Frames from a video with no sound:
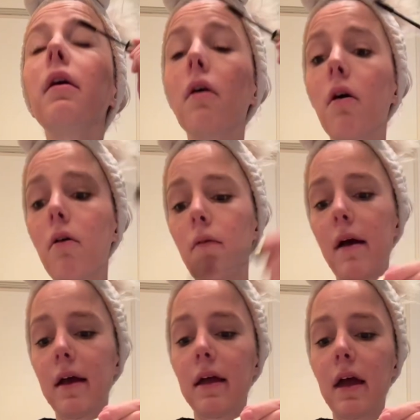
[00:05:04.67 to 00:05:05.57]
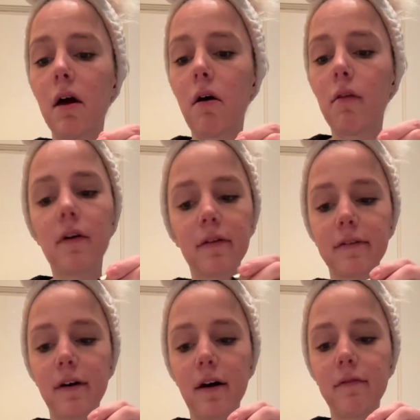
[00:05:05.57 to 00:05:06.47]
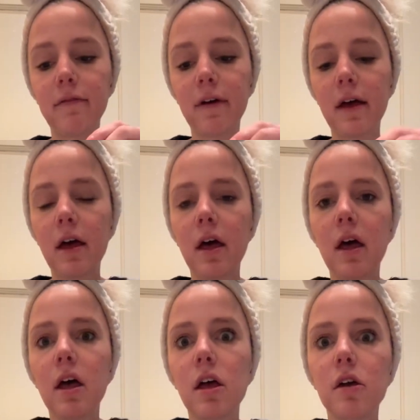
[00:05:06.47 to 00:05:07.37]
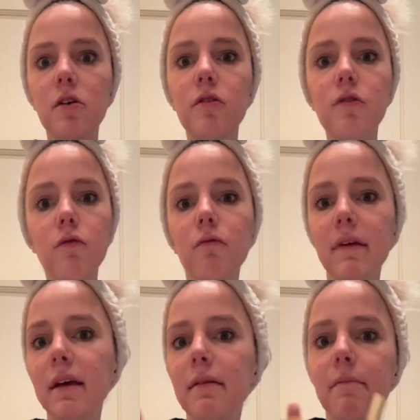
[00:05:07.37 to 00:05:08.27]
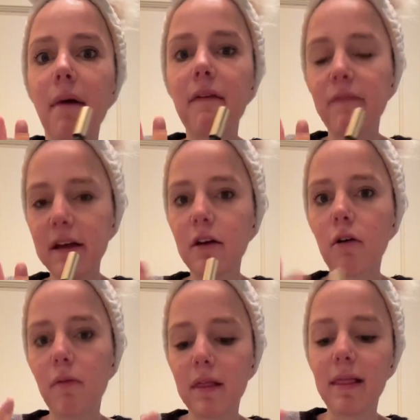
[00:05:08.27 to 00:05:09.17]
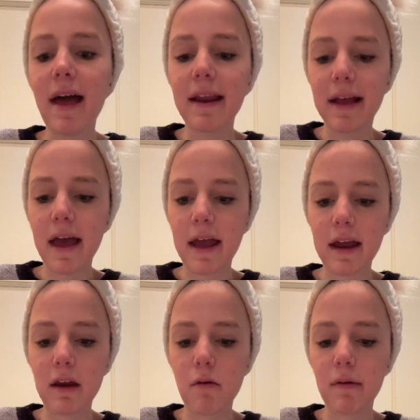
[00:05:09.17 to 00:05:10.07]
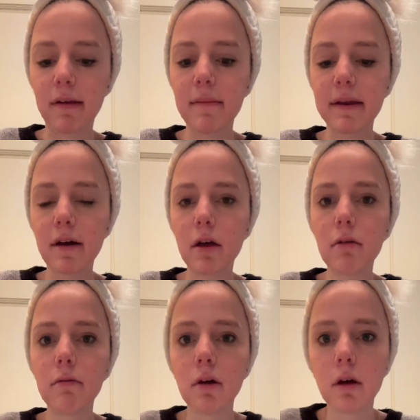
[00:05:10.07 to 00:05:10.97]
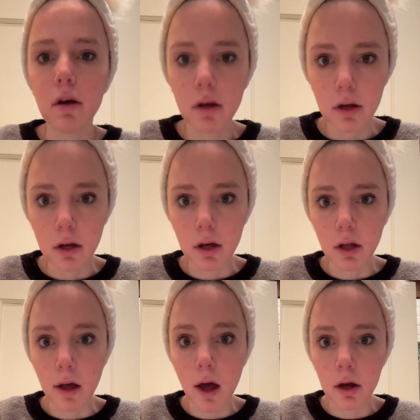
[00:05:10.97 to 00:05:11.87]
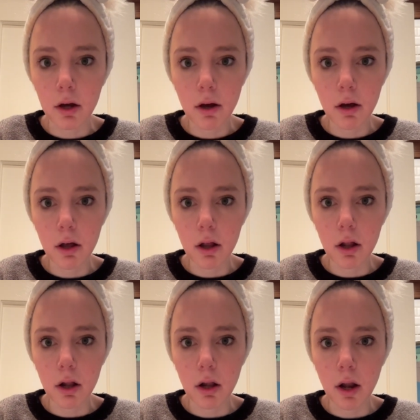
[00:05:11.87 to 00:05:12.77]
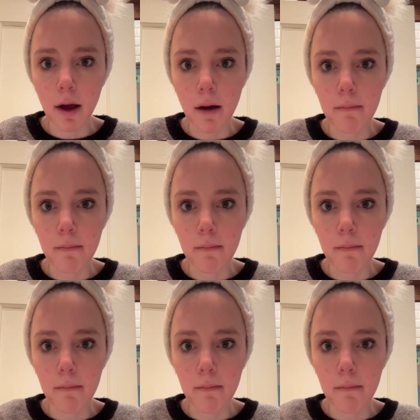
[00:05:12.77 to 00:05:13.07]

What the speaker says: go and get all their stuff, shoot my finger with lidocaine, which let me tell you, it hurt like a